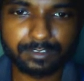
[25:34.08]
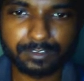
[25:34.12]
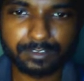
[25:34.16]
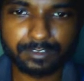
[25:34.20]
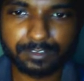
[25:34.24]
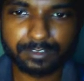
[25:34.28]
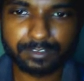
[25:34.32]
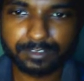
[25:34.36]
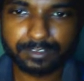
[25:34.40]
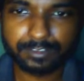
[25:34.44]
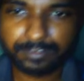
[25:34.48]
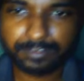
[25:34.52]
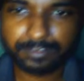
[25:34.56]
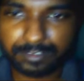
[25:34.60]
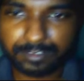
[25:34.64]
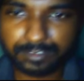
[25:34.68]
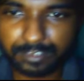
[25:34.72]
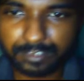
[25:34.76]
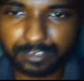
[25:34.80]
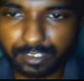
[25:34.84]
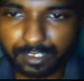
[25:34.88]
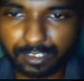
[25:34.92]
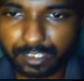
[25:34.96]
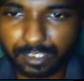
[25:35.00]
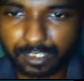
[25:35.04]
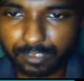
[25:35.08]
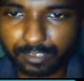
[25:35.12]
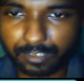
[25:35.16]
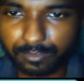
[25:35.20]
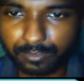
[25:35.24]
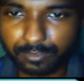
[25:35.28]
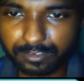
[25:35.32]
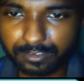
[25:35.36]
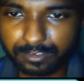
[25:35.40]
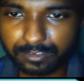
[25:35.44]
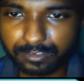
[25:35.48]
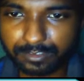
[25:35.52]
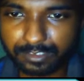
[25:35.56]
See, the hello
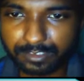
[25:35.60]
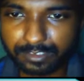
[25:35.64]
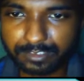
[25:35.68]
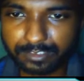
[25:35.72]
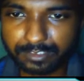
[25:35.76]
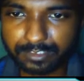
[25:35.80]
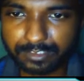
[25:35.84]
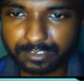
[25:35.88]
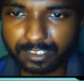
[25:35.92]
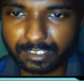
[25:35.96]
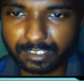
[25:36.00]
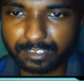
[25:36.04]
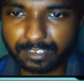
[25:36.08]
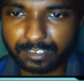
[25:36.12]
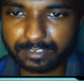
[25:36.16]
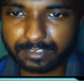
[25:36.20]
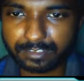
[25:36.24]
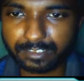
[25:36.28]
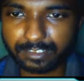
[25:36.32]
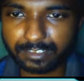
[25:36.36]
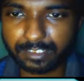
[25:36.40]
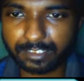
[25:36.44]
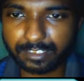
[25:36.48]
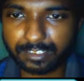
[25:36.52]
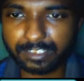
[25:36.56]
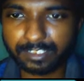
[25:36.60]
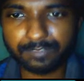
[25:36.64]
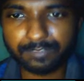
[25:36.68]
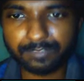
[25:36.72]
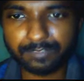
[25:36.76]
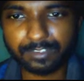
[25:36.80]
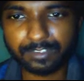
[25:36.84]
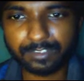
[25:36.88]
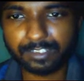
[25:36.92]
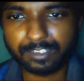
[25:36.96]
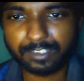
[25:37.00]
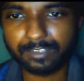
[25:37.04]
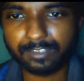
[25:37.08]
is inside a single
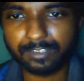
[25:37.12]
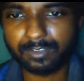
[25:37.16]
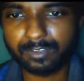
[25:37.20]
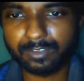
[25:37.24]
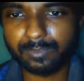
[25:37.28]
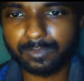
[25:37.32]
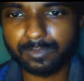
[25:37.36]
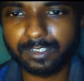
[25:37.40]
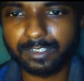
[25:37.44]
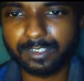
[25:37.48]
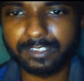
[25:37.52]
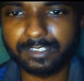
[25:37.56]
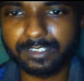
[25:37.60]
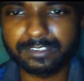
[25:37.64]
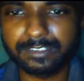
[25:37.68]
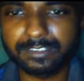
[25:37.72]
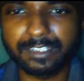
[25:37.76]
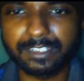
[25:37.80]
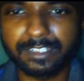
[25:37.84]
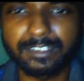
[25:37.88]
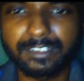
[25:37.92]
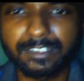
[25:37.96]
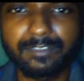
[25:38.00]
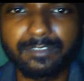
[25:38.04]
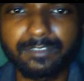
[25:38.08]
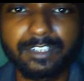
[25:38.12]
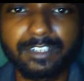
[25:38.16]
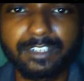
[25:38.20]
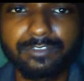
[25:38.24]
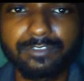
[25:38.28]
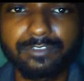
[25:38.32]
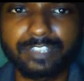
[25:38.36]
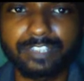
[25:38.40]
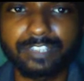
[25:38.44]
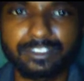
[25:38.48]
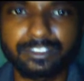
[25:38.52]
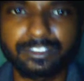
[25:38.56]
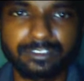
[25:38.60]
inverted comma inside the value
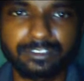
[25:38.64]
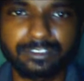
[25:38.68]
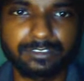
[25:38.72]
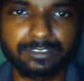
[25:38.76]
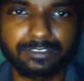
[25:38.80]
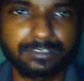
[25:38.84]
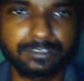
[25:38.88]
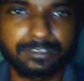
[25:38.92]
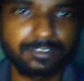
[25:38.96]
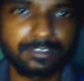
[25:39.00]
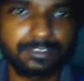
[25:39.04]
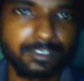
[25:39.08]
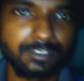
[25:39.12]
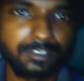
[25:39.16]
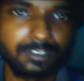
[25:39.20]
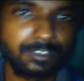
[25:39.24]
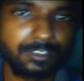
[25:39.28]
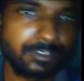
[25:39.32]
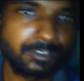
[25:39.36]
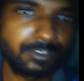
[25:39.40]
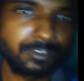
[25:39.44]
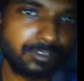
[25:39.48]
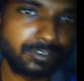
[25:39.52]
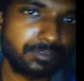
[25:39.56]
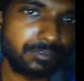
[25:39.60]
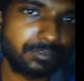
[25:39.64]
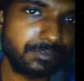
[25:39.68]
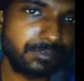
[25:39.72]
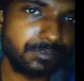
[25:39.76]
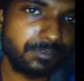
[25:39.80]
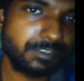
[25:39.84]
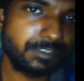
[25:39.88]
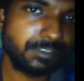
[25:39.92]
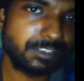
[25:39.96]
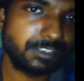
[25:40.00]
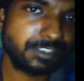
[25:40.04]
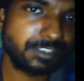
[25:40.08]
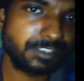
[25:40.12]
sections. So we will
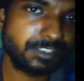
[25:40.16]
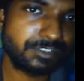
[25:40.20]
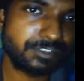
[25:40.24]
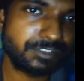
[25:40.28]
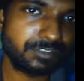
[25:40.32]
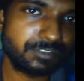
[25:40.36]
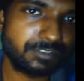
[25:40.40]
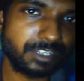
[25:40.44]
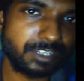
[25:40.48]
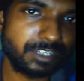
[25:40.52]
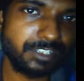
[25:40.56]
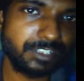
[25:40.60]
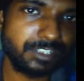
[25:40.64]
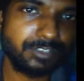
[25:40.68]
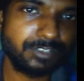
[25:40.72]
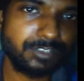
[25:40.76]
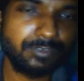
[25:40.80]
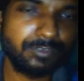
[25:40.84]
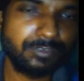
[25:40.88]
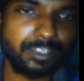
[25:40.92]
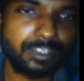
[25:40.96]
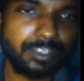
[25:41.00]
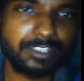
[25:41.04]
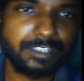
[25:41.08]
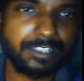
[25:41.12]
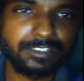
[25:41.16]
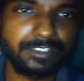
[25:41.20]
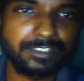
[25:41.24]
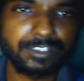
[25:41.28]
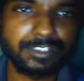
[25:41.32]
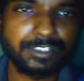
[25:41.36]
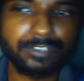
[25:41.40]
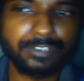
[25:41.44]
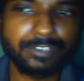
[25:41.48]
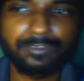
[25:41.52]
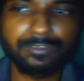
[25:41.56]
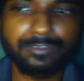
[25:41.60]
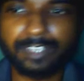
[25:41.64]
just try to
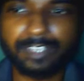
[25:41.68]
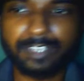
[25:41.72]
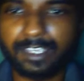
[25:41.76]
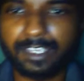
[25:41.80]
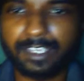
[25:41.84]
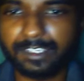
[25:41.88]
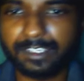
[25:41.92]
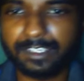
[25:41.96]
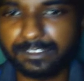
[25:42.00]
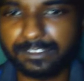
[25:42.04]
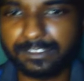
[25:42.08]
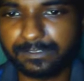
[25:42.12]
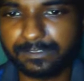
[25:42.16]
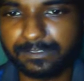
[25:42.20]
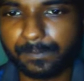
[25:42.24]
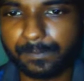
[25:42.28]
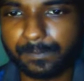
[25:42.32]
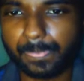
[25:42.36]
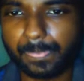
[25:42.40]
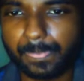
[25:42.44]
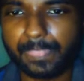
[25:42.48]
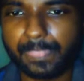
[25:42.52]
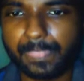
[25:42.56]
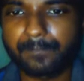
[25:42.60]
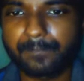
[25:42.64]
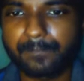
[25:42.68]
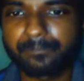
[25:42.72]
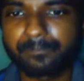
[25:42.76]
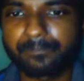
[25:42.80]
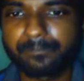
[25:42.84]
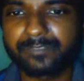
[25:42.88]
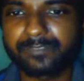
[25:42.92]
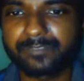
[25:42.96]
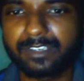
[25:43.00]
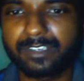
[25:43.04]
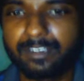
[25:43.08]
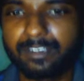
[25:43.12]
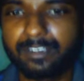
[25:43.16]
execute as
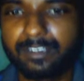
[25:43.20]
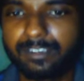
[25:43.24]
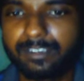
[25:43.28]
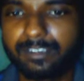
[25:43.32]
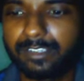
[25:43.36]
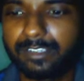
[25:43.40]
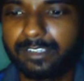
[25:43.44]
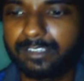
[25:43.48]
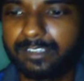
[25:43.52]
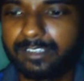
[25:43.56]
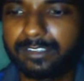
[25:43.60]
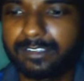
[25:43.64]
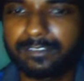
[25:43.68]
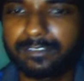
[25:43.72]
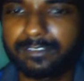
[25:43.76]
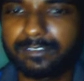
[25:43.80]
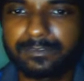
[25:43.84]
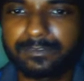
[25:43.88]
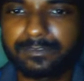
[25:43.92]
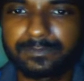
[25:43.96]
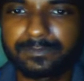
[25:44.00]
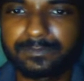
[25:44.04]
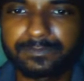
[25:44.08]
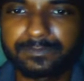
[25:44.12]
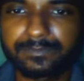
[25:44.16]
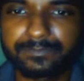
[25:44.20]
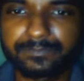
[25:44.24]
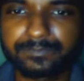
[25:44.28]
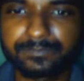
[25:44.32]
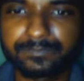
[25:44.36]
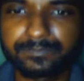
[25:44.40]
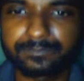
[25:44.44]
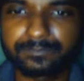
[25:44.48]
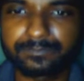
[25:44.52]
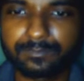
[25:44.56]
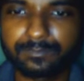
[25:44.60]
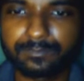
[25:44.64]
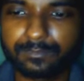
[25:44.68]
earlier
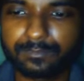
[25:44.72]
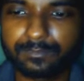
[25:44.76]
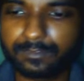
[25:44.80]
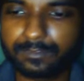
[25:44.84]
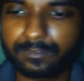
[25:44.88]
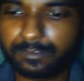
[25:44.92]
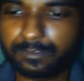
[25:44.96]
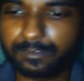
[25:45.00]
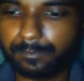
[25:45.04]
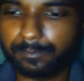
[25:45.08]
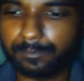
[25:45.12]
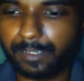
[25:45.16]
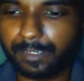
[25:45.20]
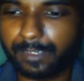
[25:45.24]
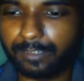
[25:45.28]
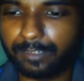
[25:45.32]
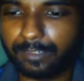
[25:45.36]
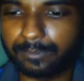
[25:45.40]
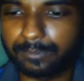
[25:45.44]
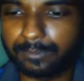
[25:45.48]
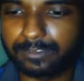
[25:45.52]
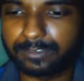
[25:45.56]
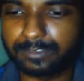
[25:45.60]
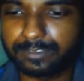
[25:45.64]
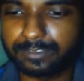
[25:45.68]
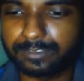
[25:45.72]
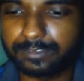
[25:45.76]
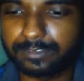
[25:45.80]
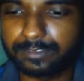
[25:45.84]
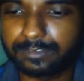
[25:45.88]
payloads.